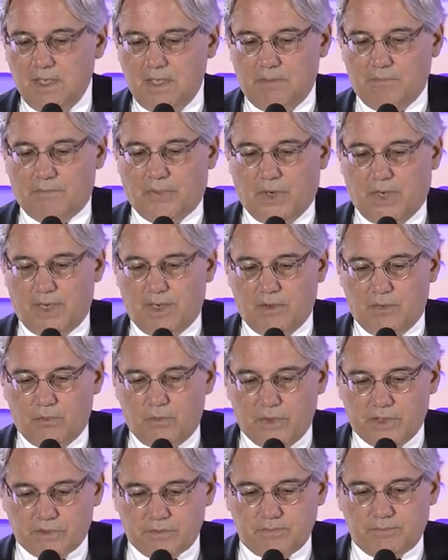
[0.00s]
But
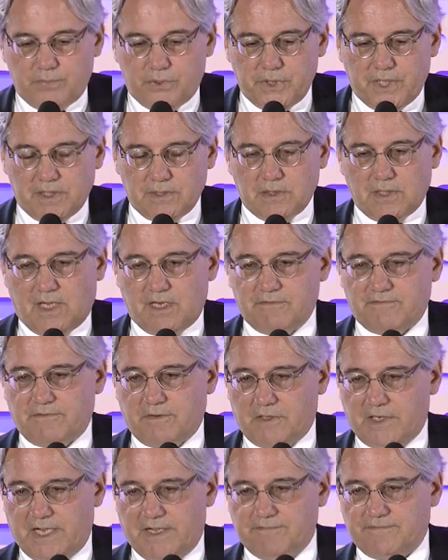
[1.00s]
we're putting a lot of
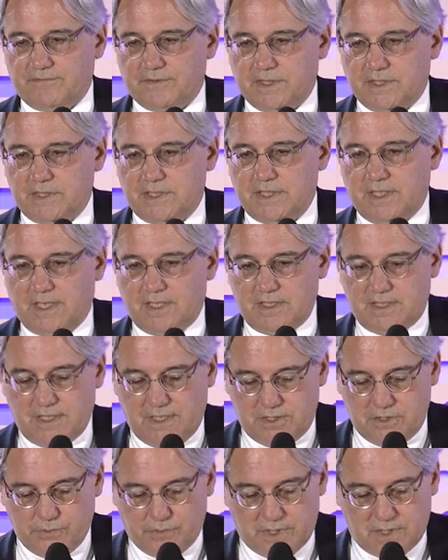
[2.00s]
our effort into
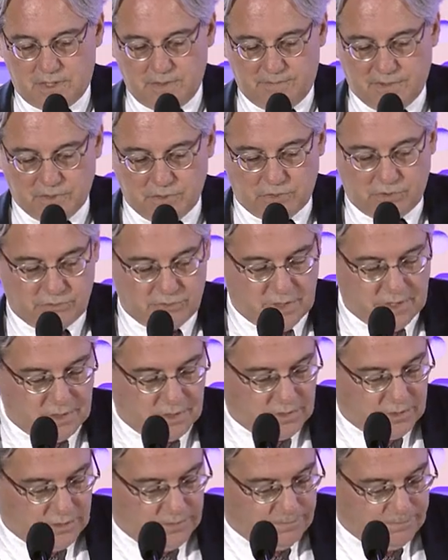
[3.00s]
continuing to build
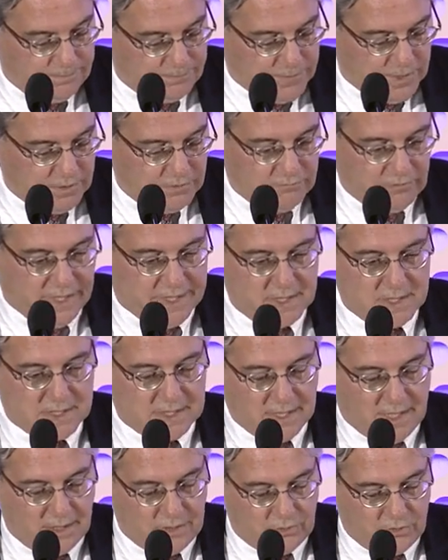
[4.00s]

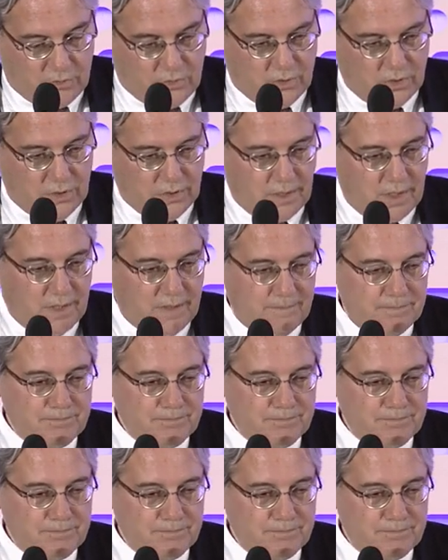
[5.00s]
criticalrace.org.